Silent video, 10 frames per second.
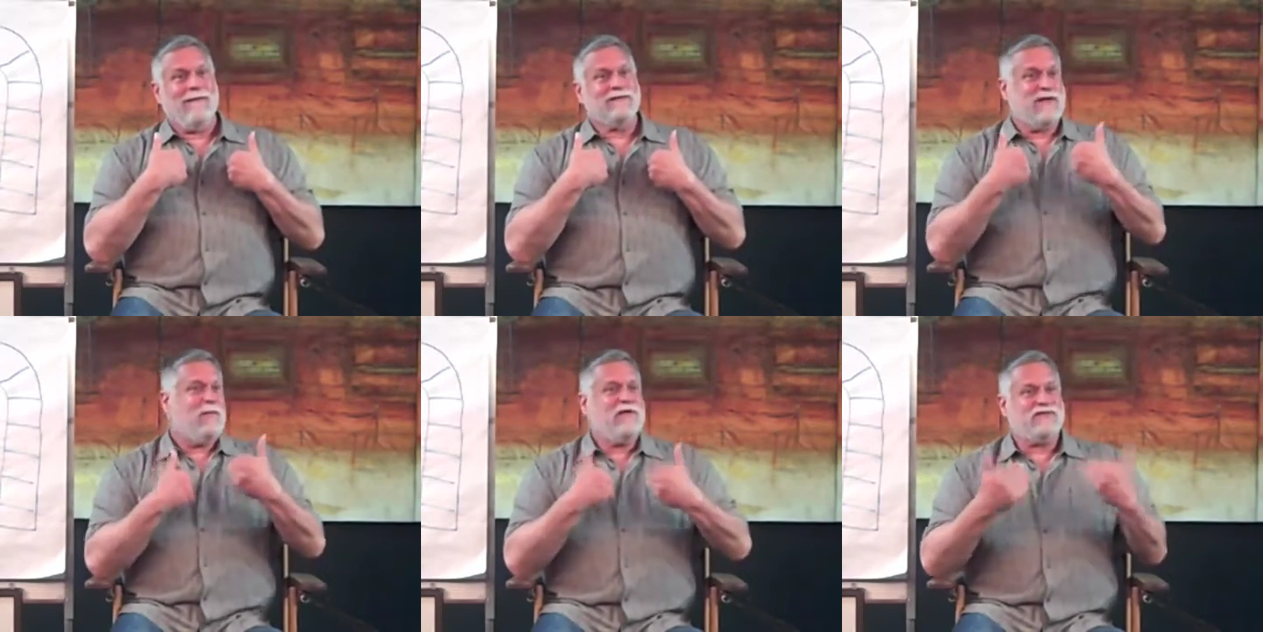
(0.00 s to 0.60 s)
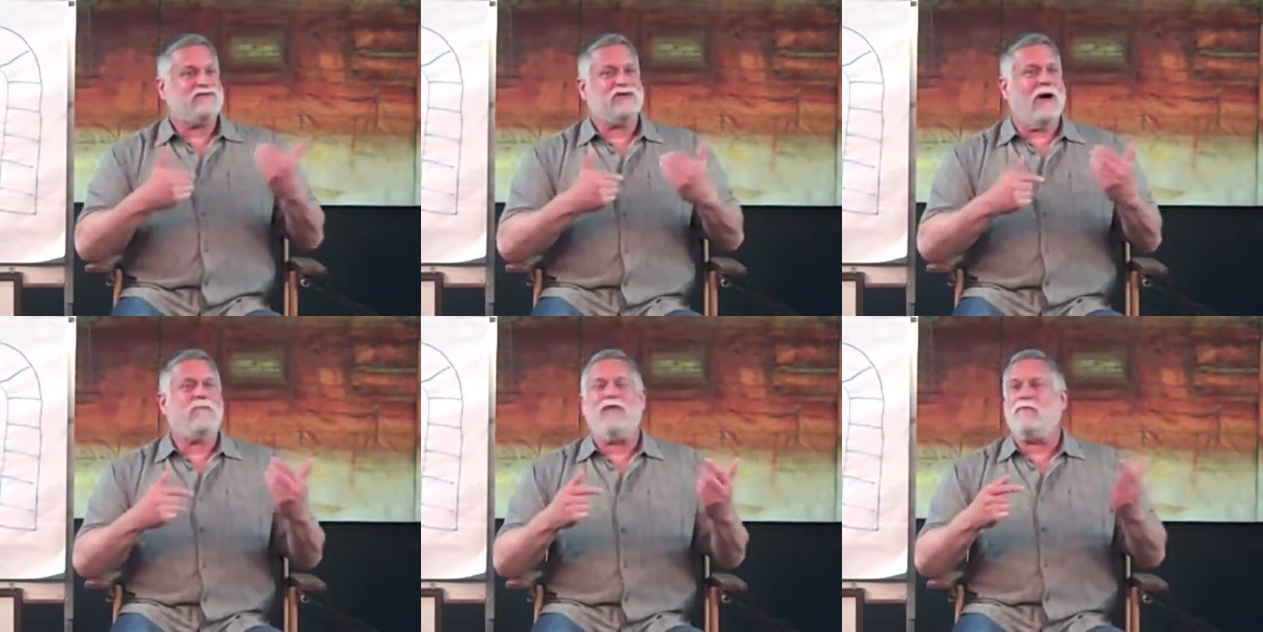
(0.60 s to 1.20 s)
Sam gets a
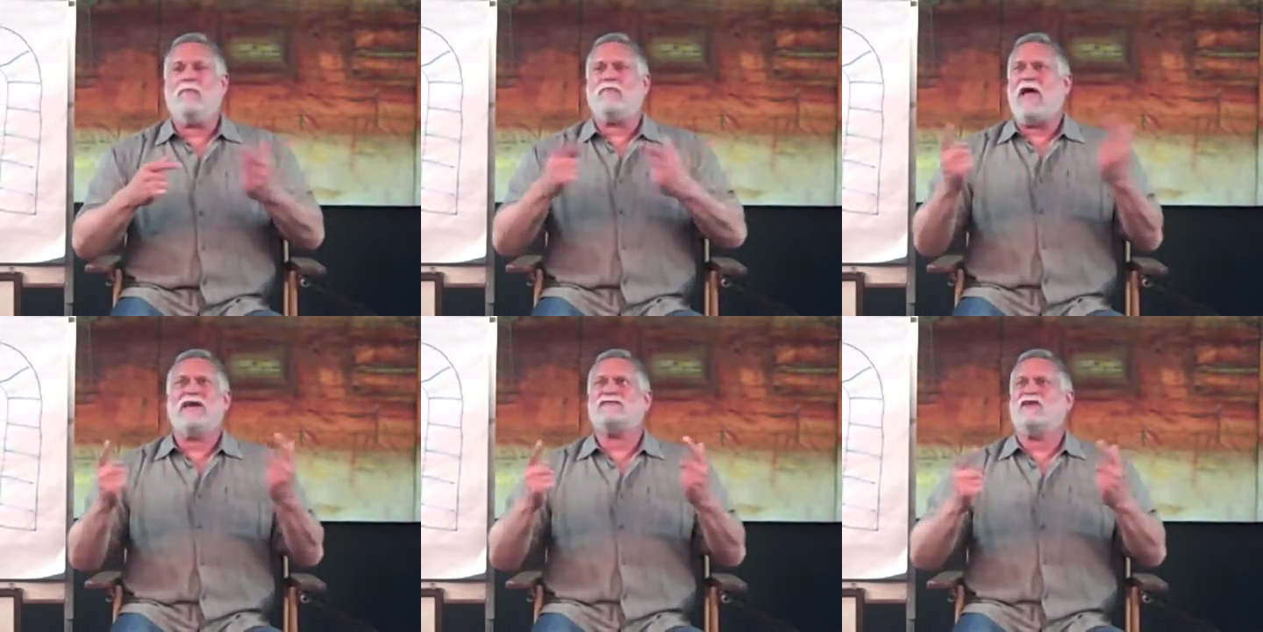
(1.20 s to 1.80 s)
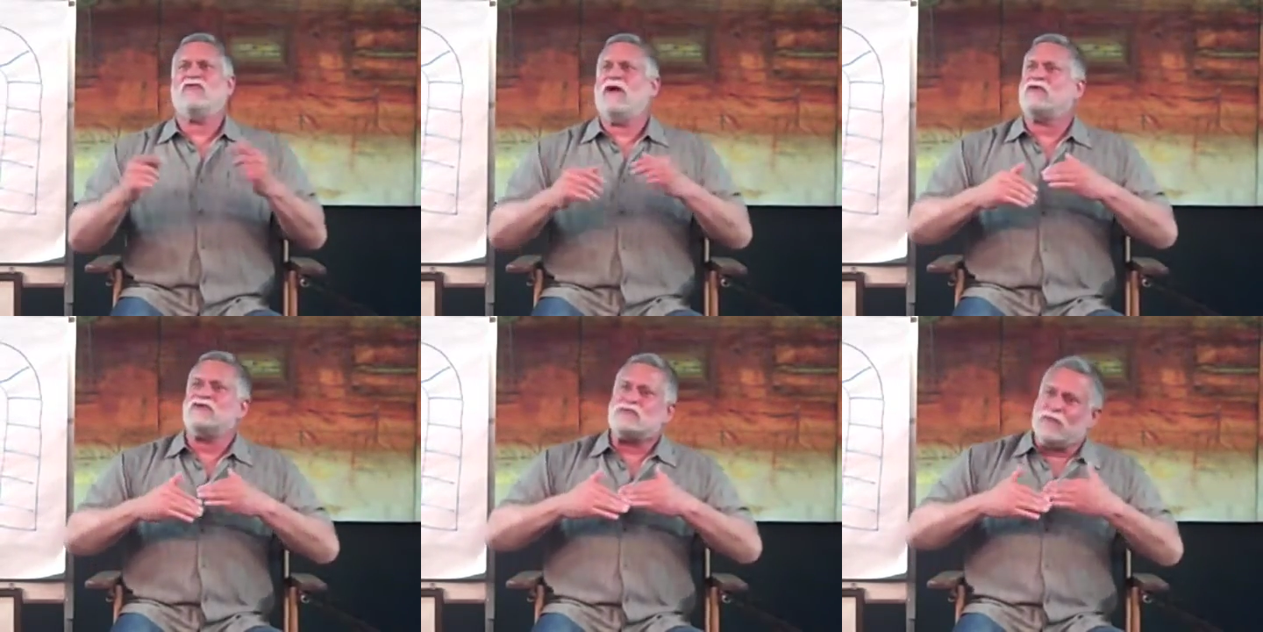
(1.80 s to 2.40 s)
job that casting
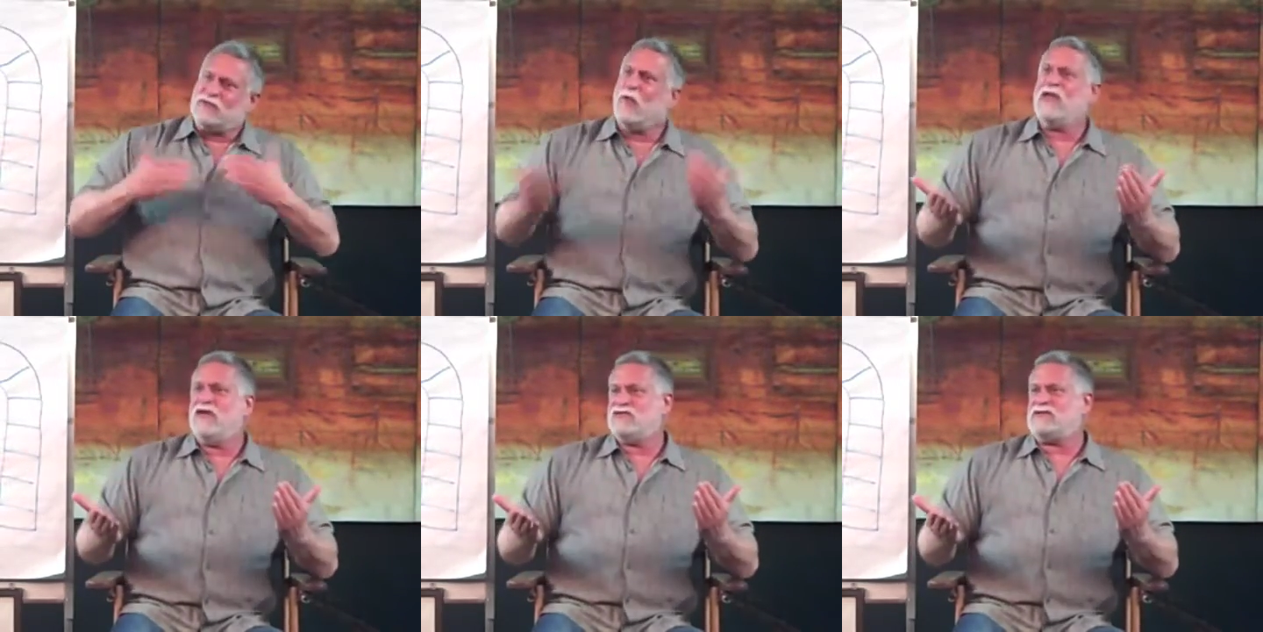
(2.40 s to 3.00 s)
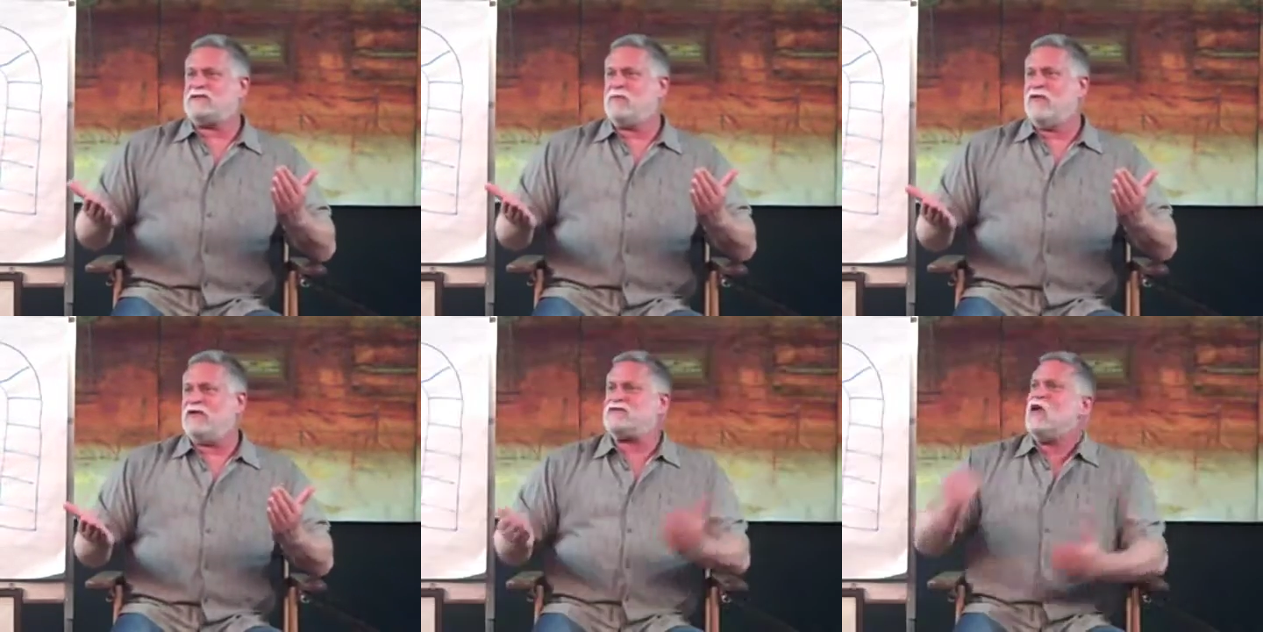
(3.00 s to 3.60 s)
directors with 20 years
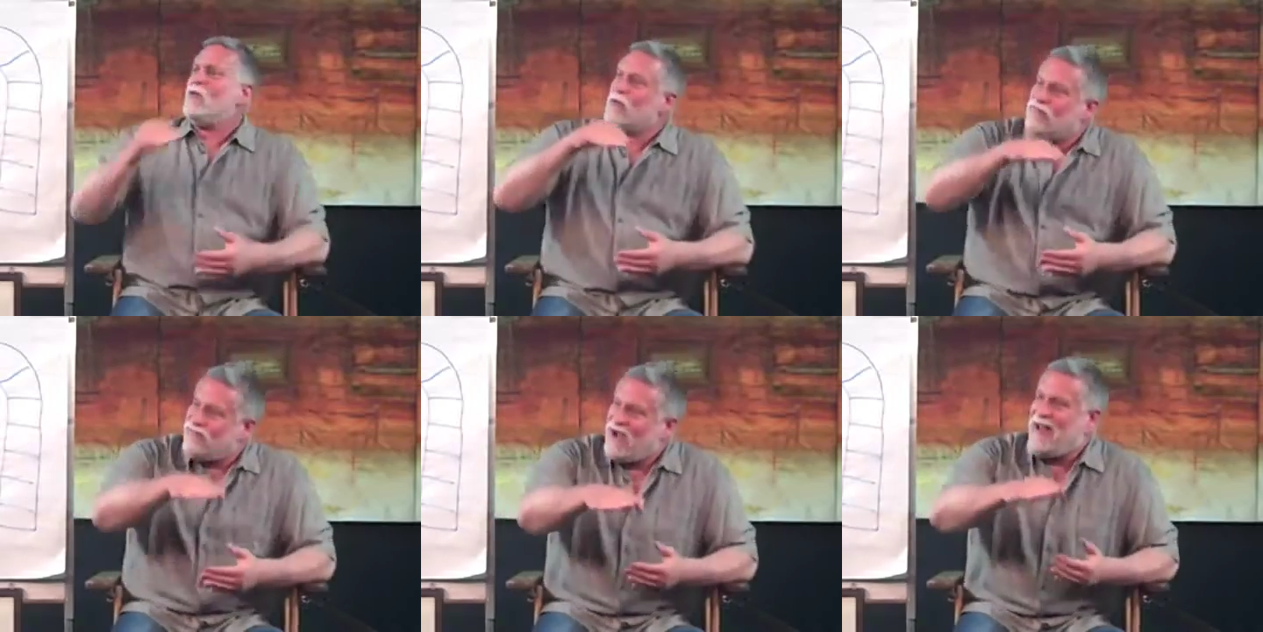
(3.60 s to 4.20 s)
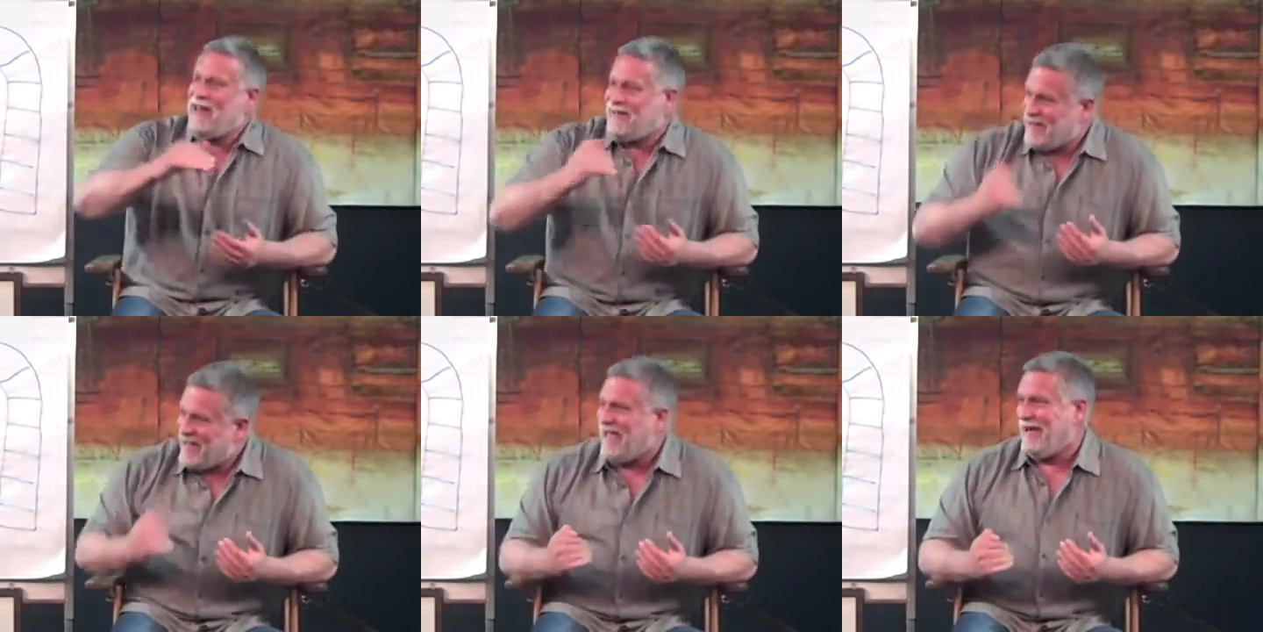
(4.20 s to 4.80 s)
experience were fighting to
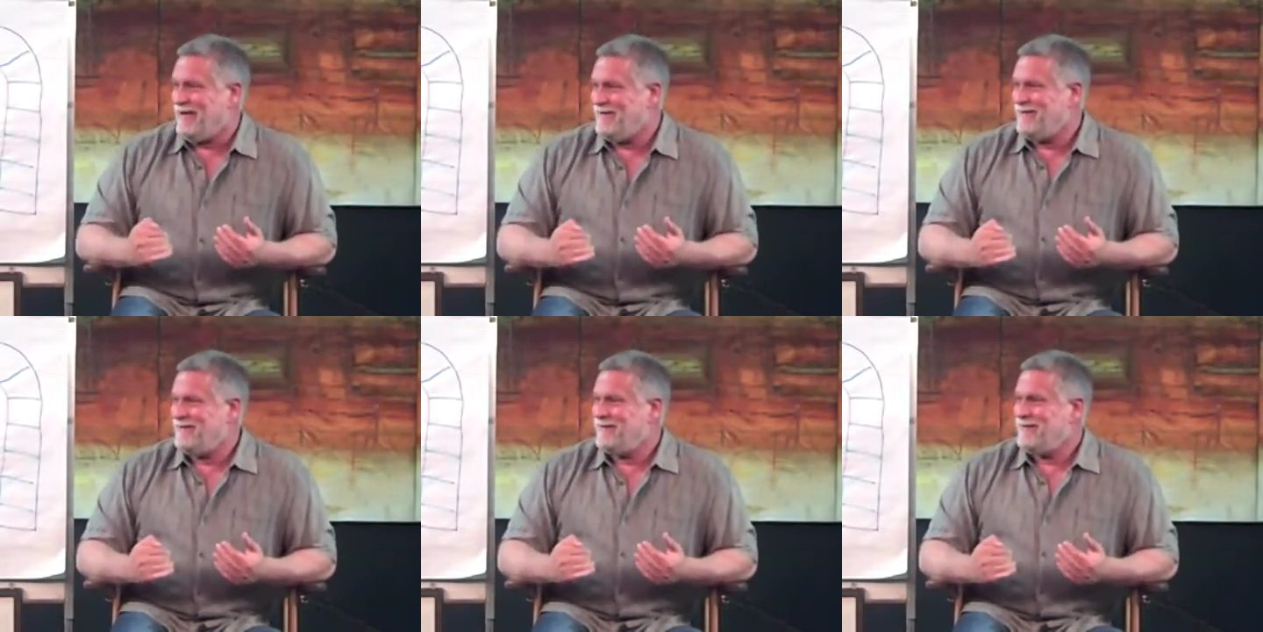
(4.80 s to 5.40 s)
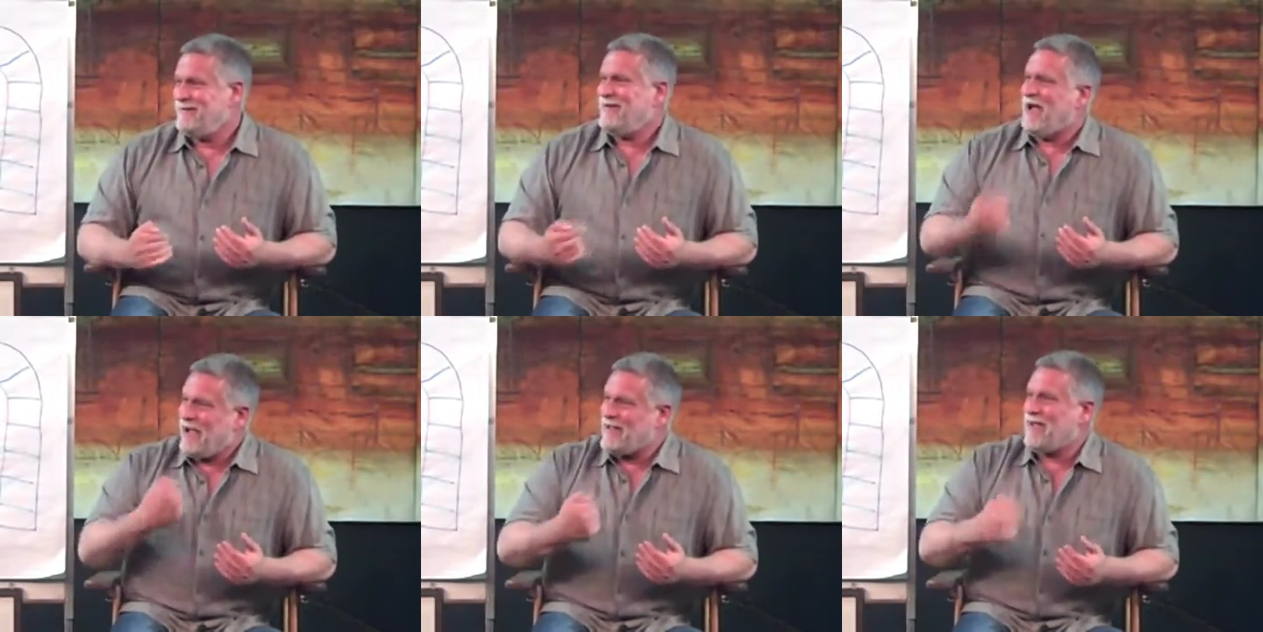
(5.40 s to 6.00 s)
get.
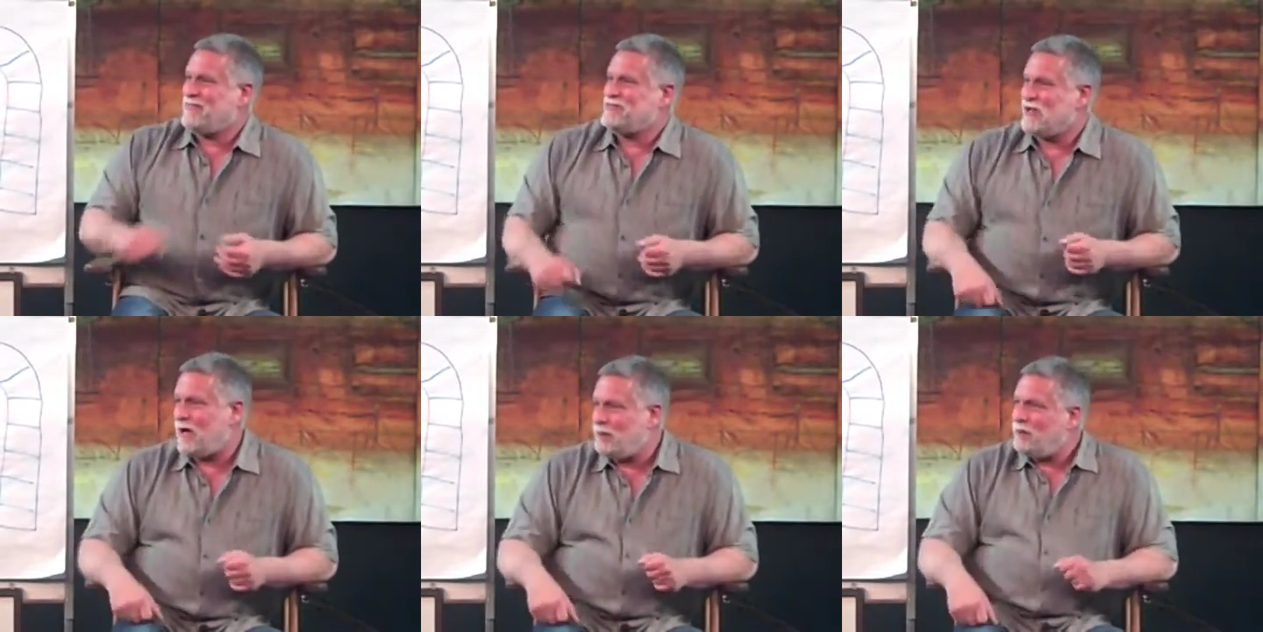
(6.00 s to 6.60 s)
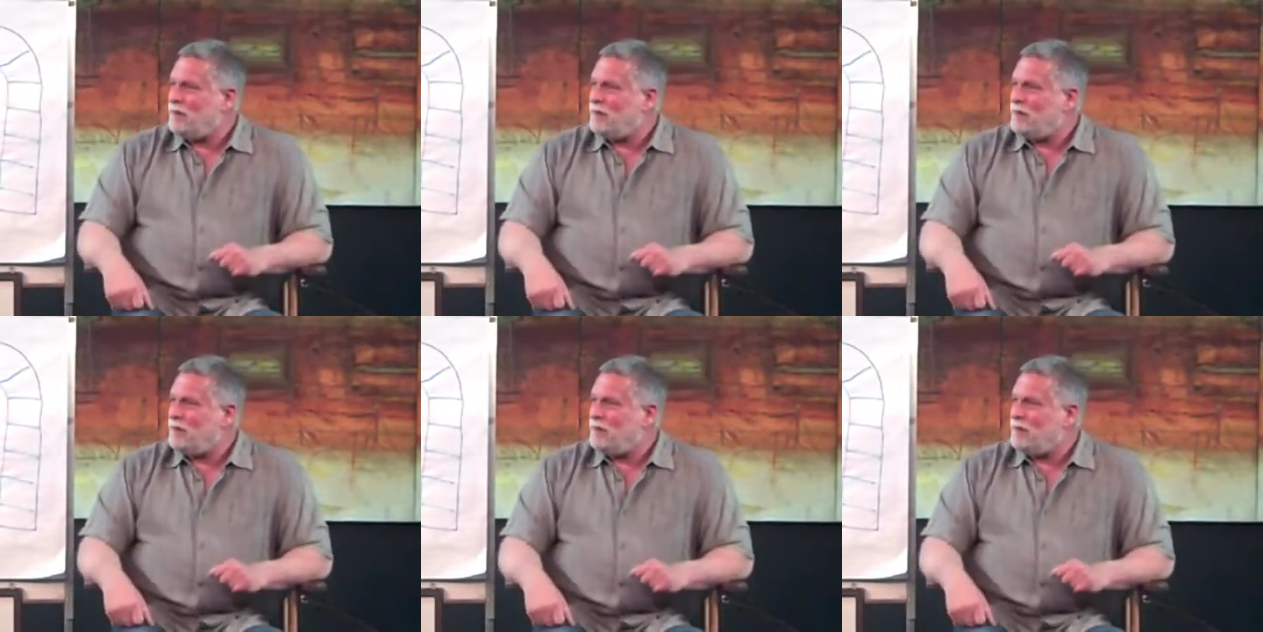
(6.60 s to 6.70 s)
I got the job.